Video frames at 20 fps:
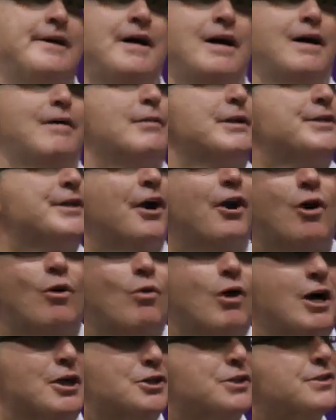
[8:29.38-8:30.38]

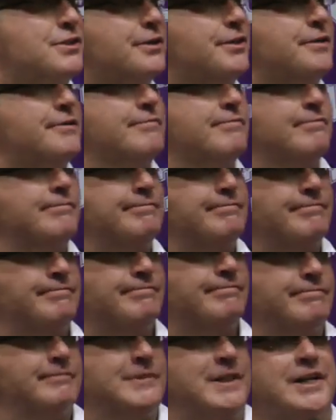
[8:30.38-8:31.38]
Darryl Washington,
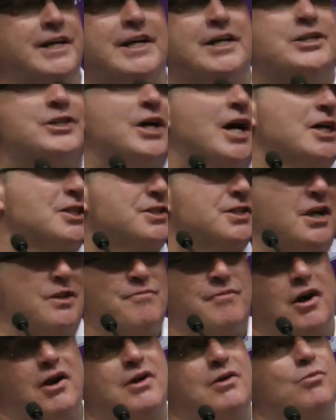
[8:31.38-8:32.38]
you get a Josh
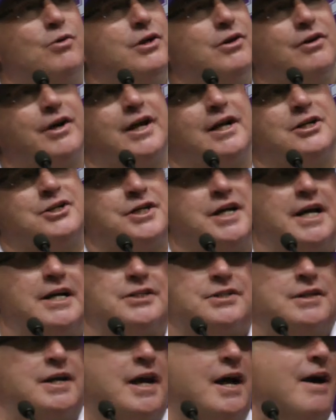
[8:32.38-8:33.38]
Dobson. When you get a
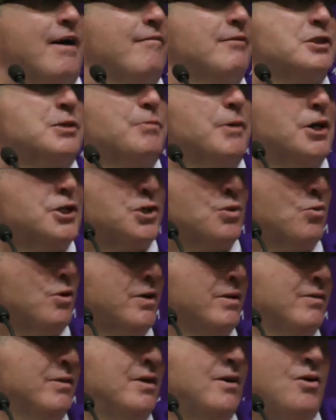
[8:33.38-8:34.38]
chance to have a special
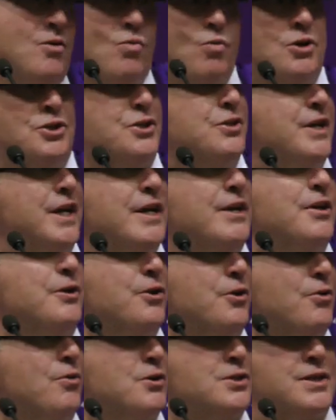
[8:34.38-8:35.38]
one, what you need to
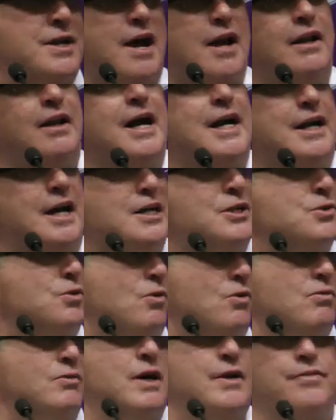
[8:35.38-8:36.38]
do, it's kind of like I
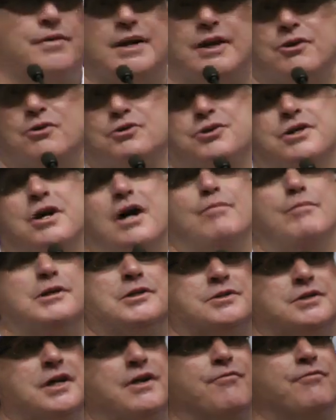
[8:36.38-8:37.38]
told, I think Coach
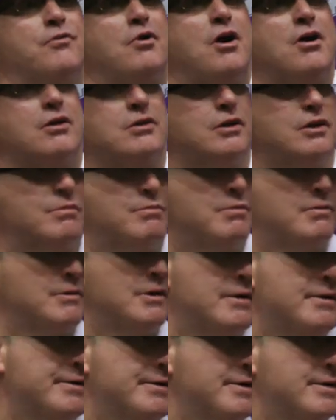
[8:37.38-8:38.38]
Comby said at Frog Club,
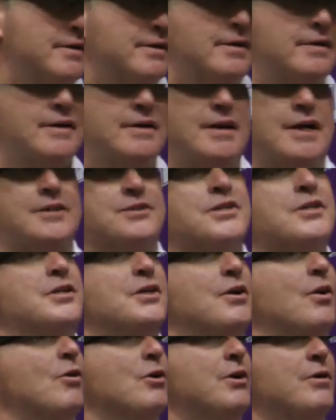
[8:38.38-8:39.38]
I said,
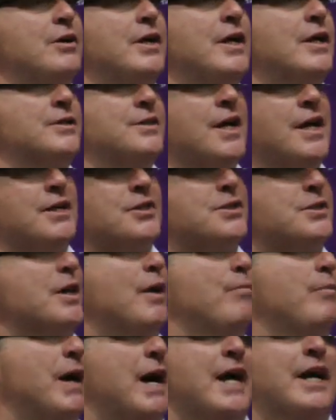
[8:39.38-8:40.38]
you know, you need to take a
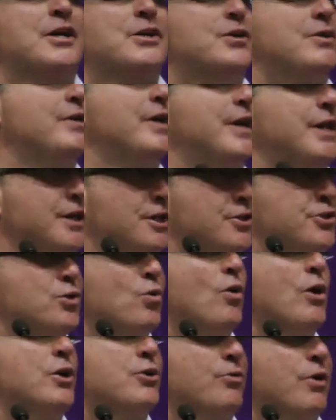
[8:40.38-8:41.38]
step back and you need to
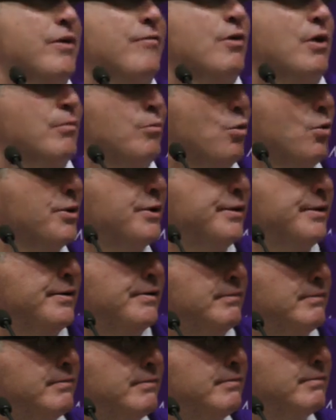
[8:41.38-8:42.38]
enjoy Trayvon Boykin.